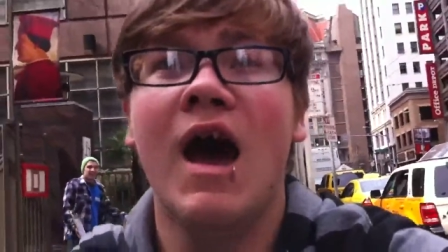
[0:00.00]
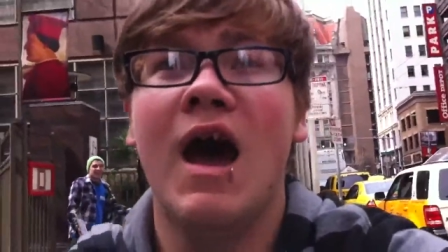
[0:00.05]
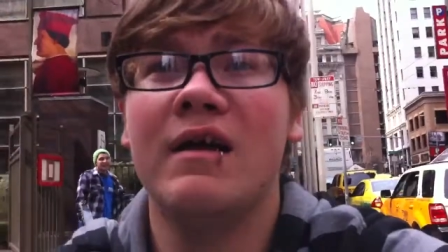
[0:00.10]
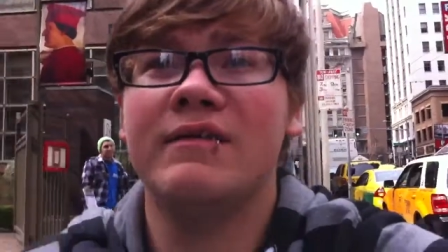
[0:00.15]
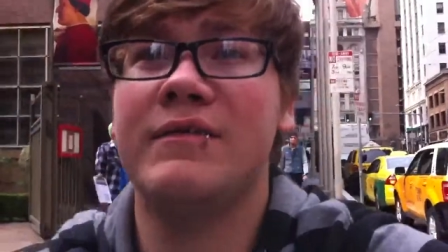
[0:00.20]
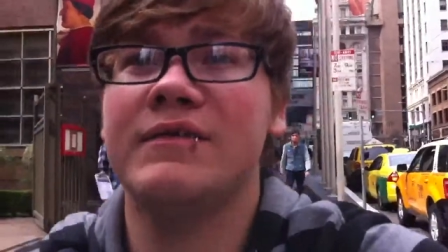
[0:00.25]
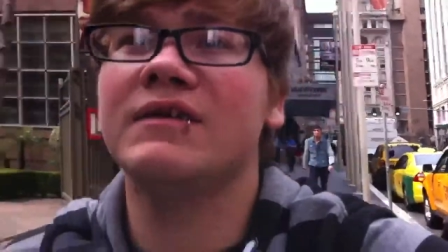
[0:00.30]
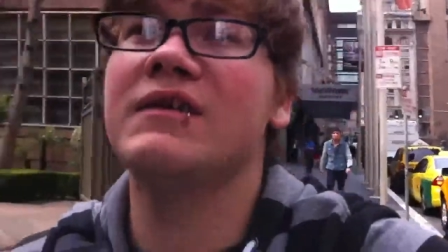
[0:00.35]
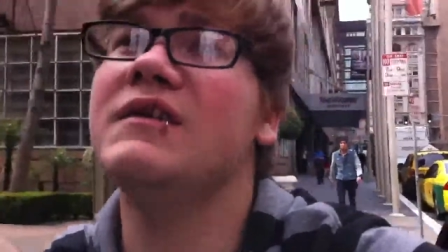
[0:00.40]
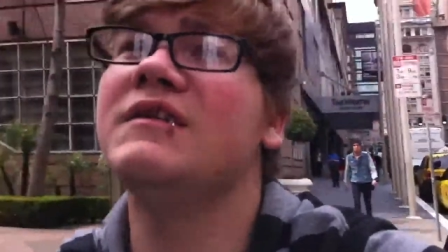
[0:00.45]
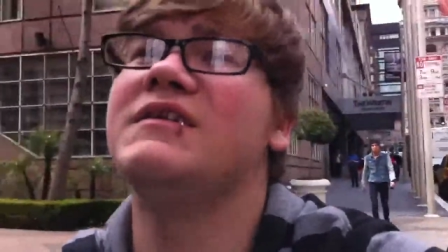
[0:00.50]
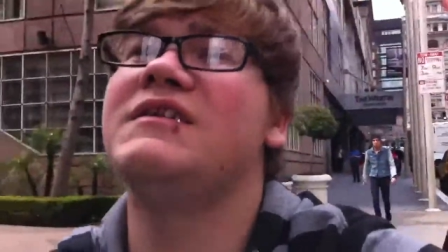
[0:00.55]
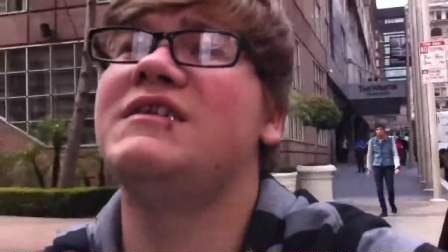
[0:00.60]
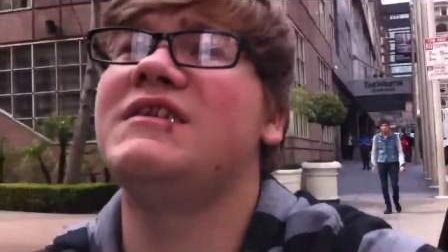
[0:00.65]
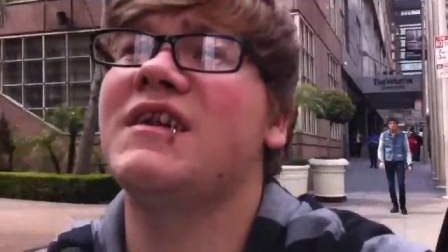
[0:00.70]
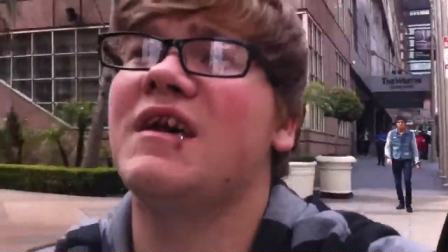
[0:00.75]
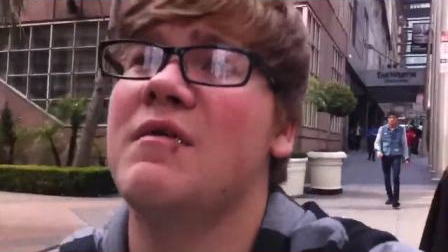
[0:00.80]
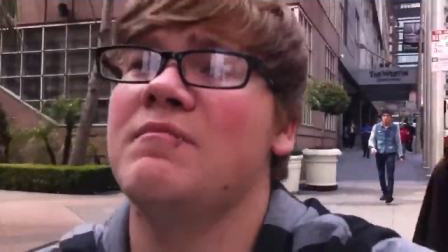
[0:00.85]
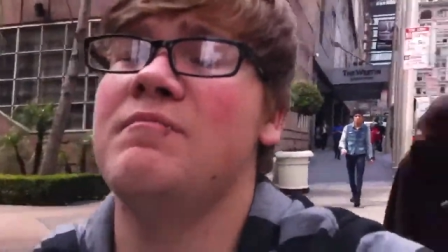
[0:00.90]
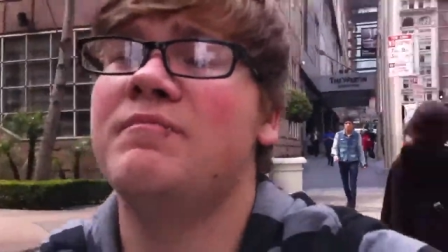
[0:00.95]
I took in
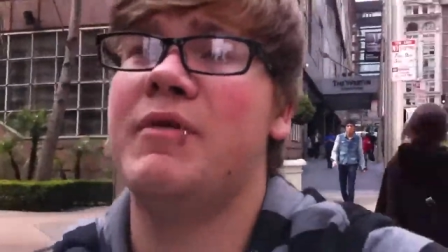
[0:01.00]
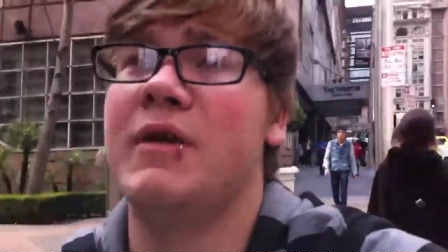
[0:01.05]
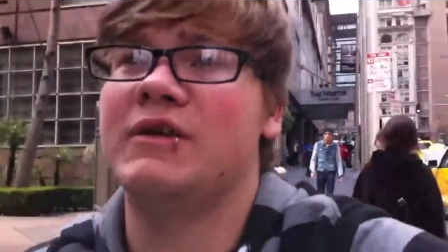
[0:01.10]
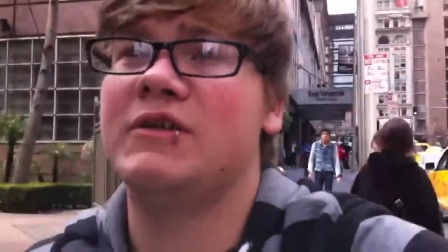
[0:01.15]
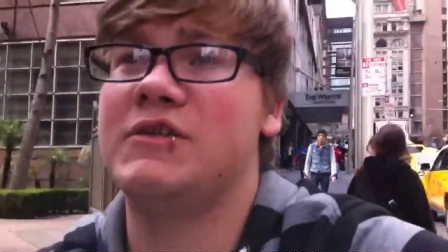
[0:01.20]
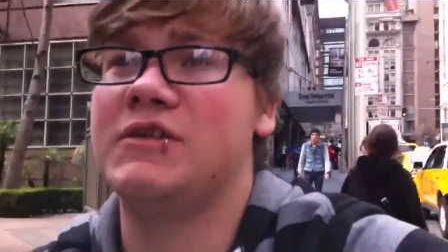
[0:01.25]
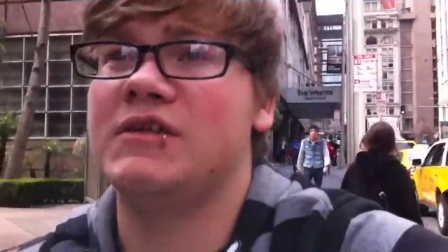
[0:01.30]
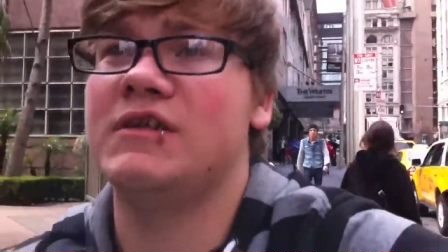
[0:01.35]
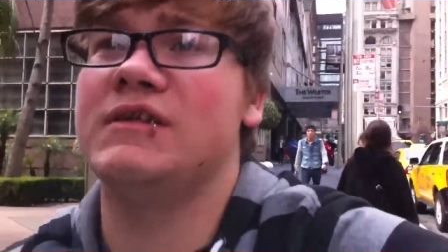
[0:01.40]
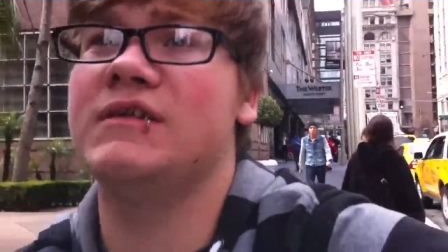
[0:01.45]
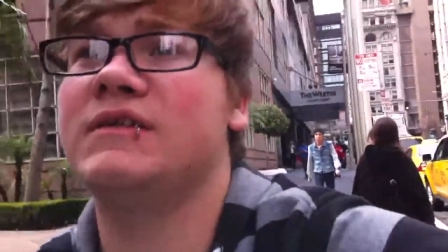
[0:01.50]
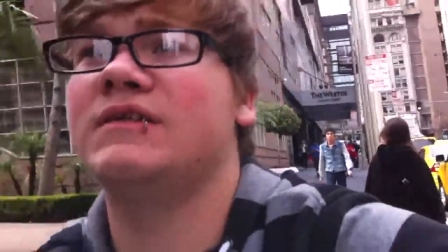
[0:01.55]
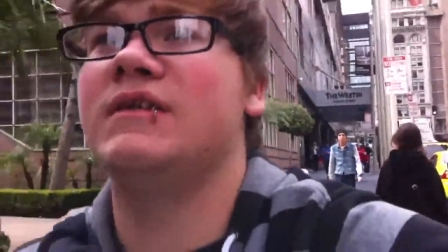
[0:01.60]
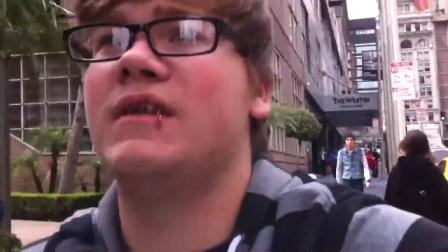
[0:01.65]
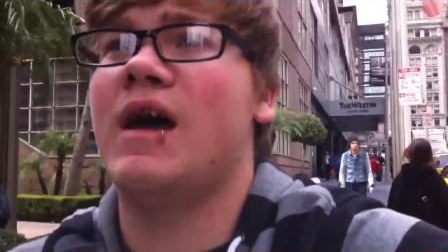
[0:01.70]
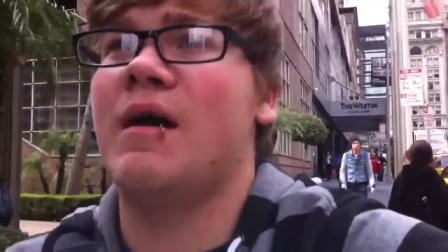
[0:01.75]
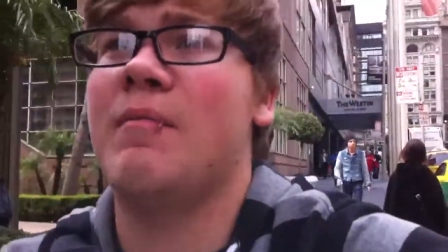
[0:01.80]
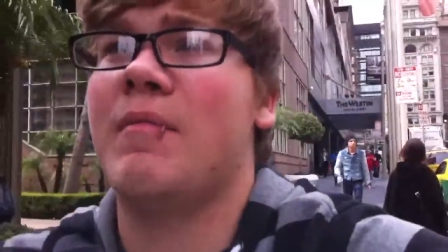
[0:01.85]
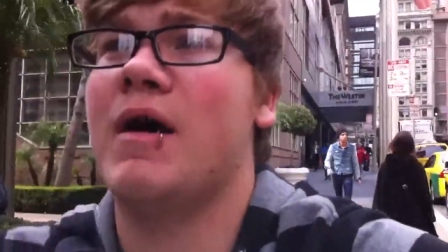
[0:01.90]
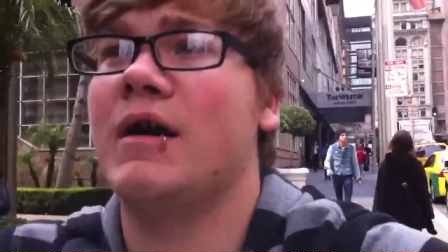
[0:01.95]
some pictures,
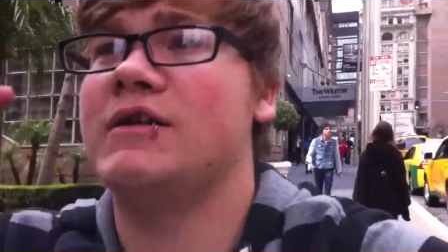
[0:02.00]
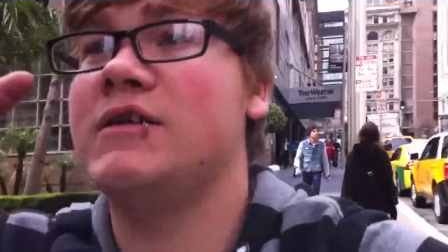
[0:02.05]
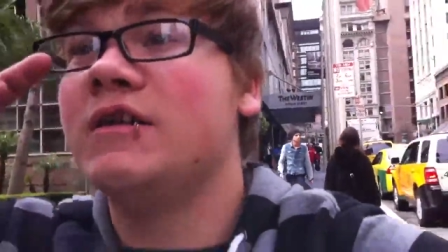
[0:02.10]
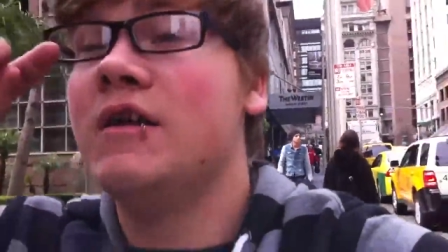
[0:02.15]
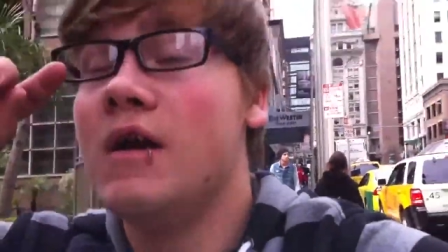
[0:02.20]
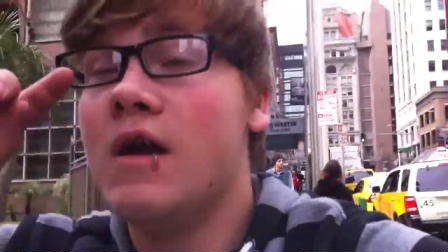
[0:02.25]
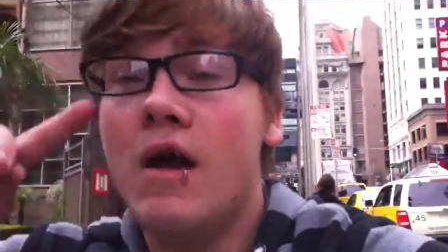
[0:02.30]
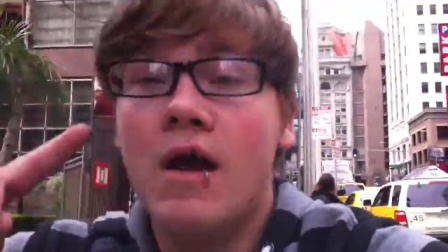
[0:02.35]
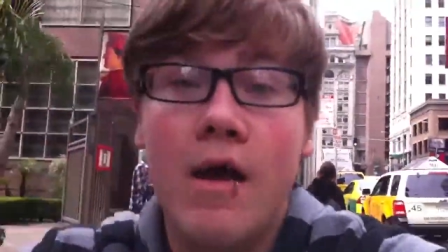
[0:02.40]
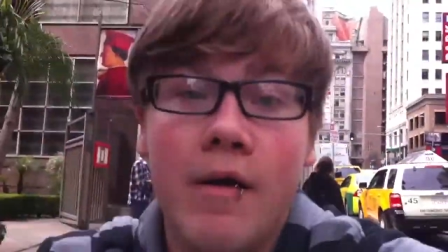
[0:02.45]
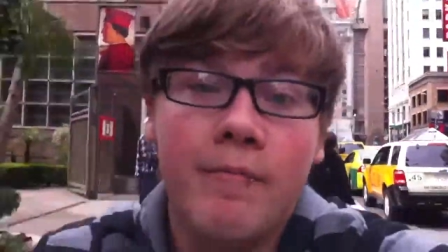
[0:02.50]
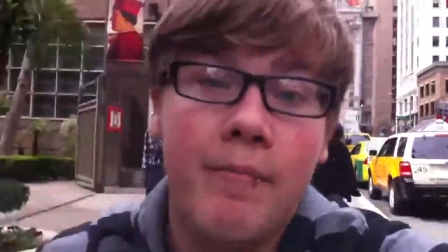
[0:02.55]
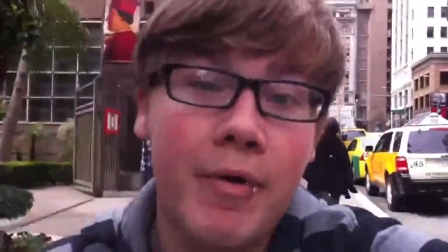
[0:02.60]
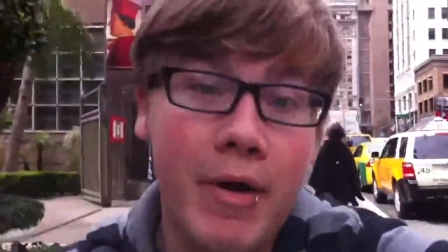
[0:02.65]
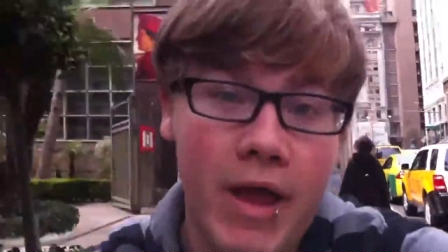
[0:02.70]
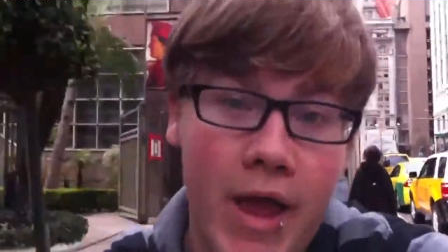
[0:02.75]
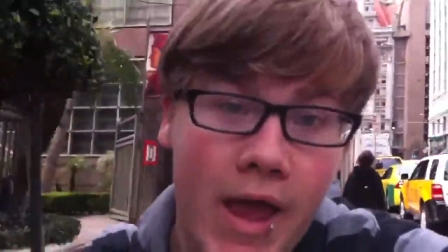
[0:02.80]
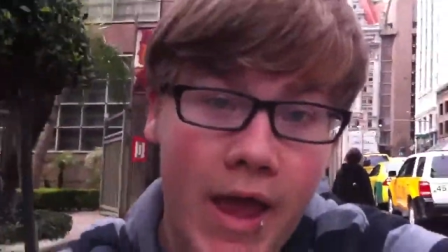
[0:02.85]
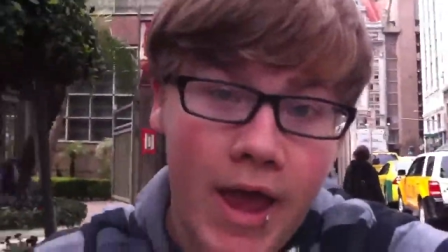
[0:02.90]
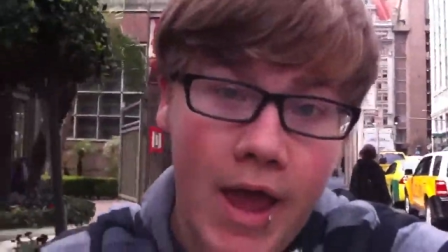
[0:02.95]
not much,
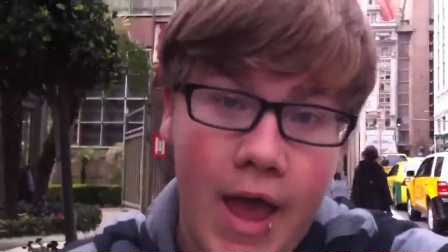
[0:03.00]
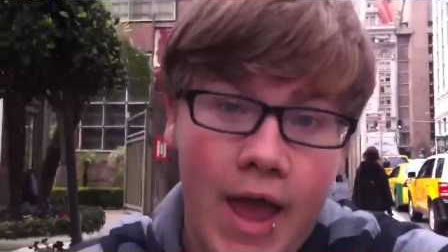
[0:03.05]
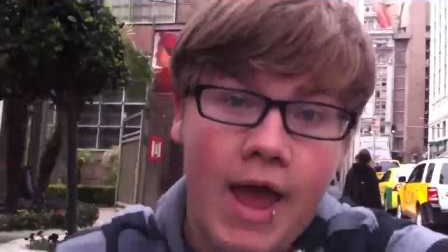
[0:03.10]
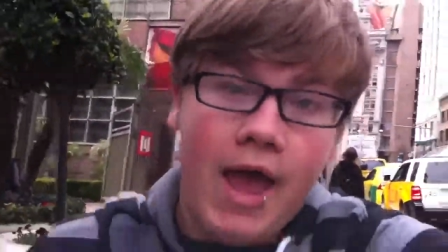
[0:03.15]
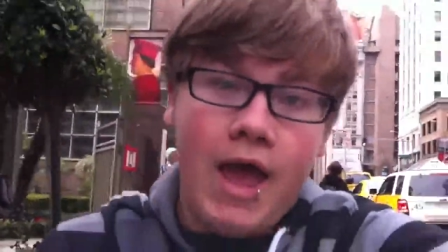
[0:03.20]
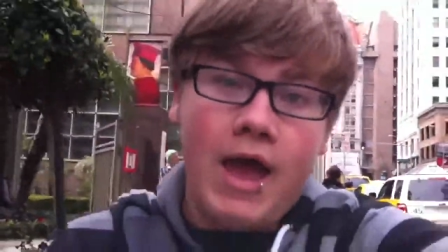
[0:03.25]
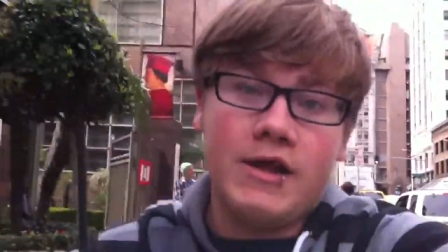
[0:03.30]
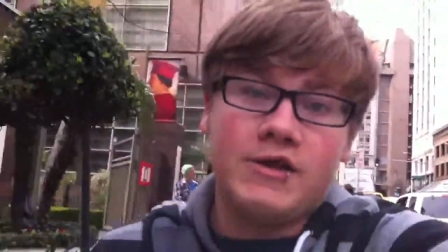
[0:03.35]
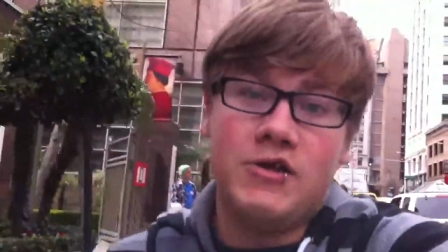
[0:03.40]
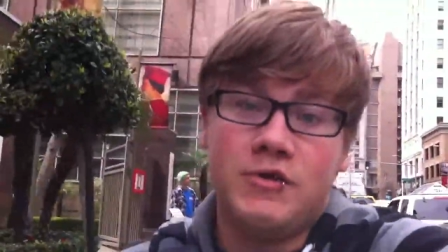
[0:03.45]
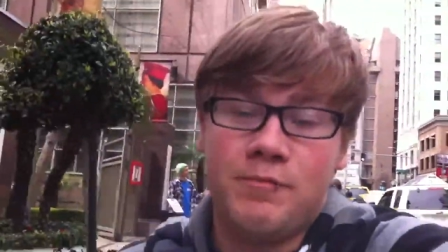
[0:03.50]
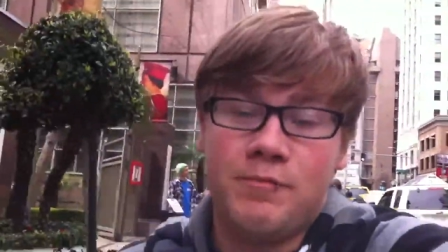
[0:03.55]
but at